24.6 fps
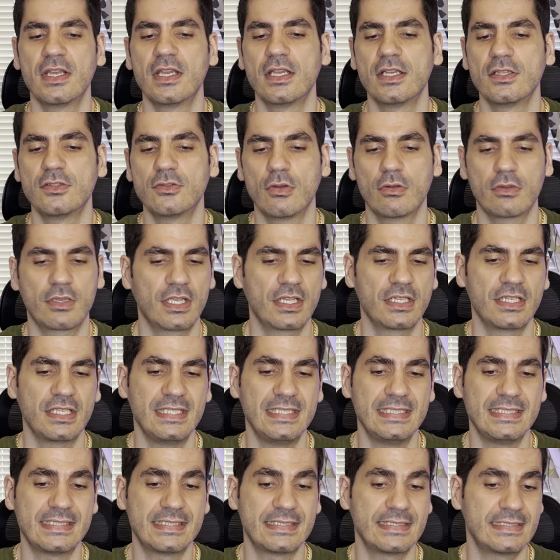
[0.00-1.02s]
token
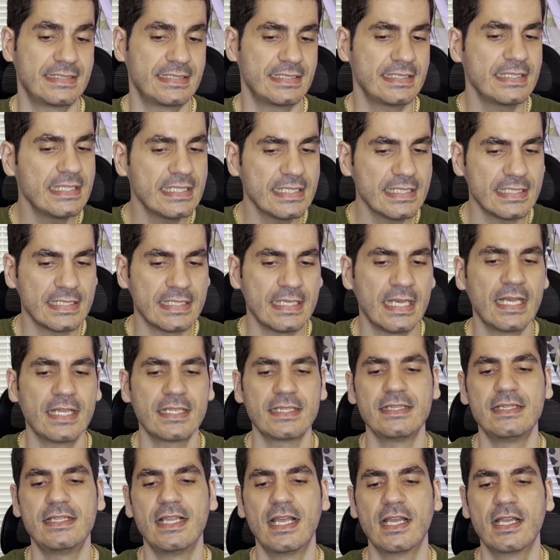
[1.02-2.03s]
is T,
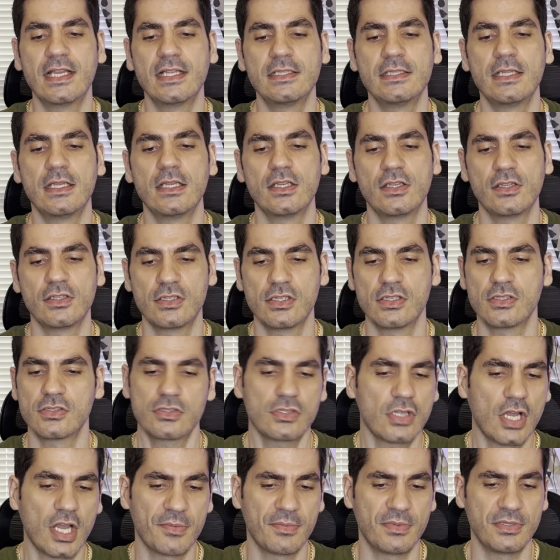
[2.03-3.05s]
then it is
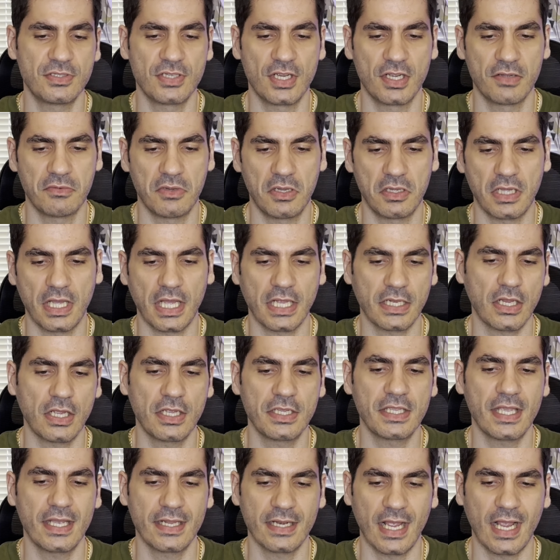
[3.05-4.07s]
time interval, and I
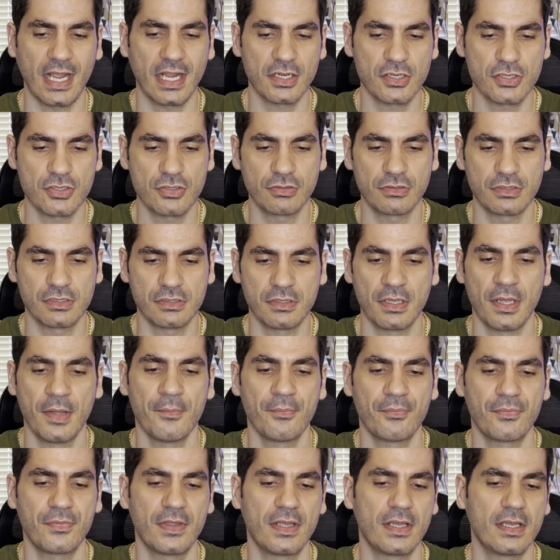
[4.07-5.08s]
can actually
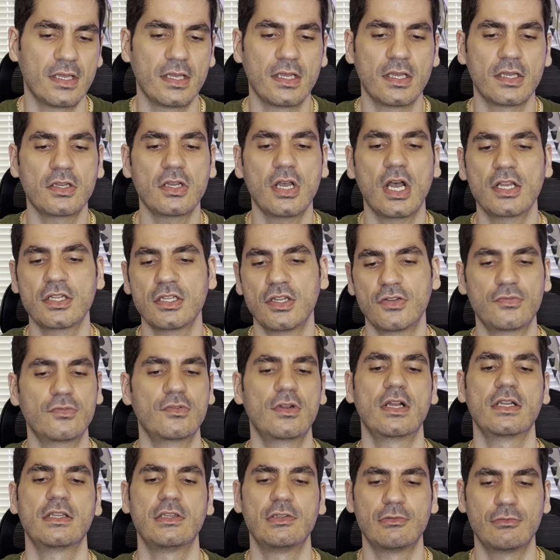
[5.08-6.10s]
kind of
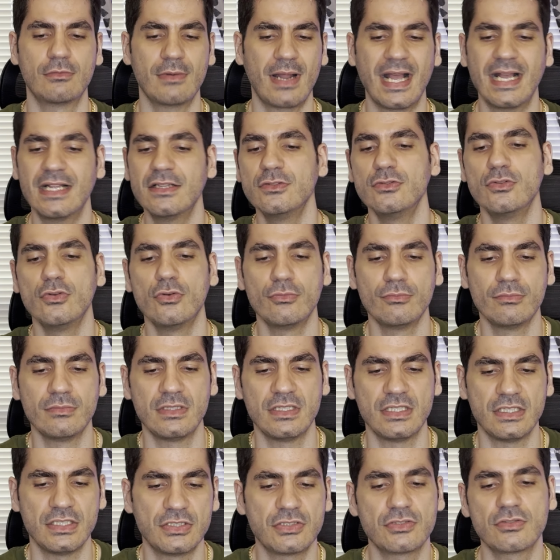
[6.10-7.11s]
like
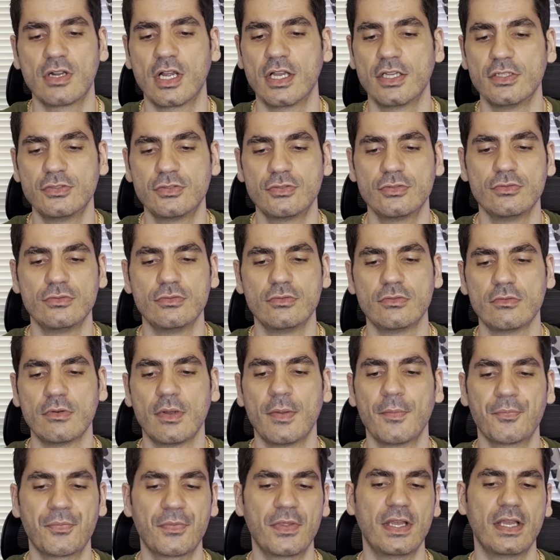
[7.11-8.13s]
randomly try to
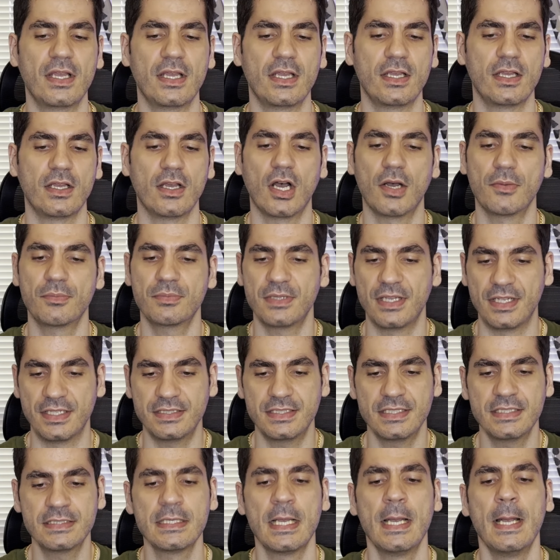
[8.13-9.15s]
update
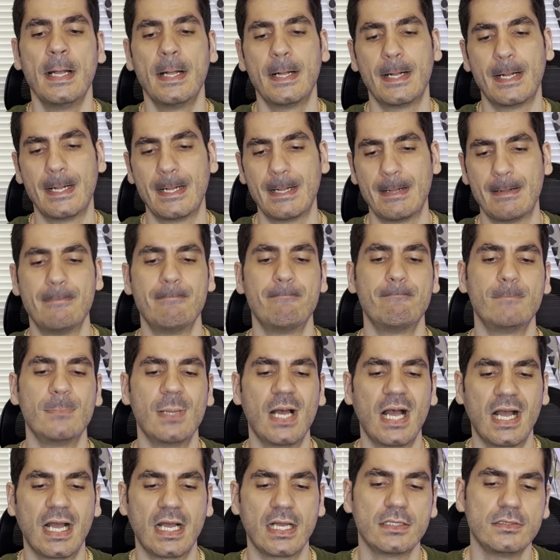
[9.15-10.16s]
it
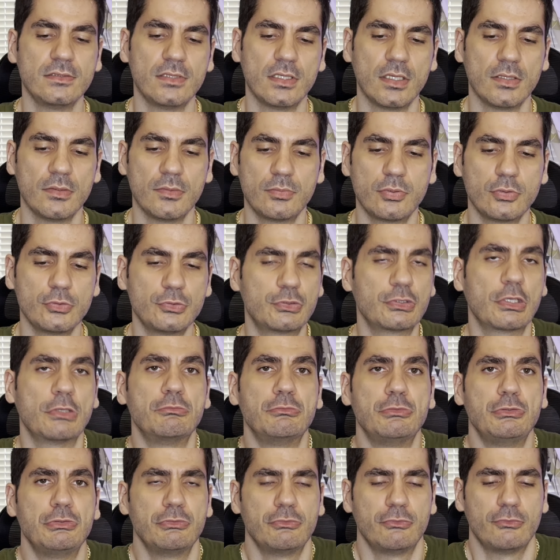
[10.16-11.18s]
and put some
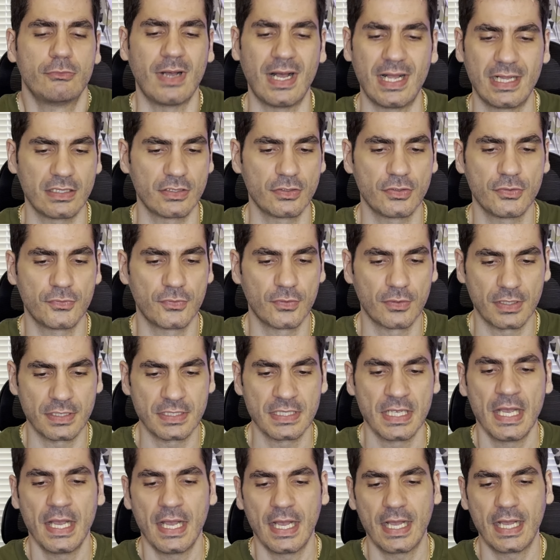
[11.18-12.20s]
new value for it.
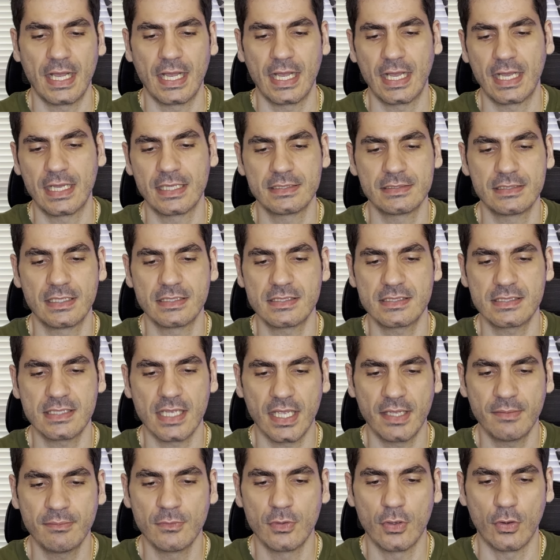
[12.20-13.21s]
And the
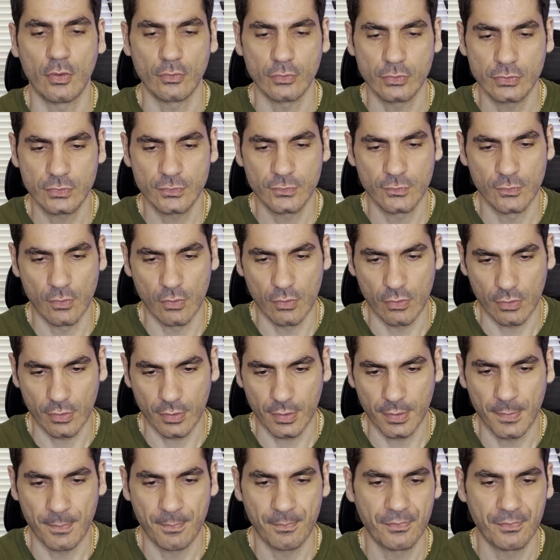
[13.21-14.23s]
same goes for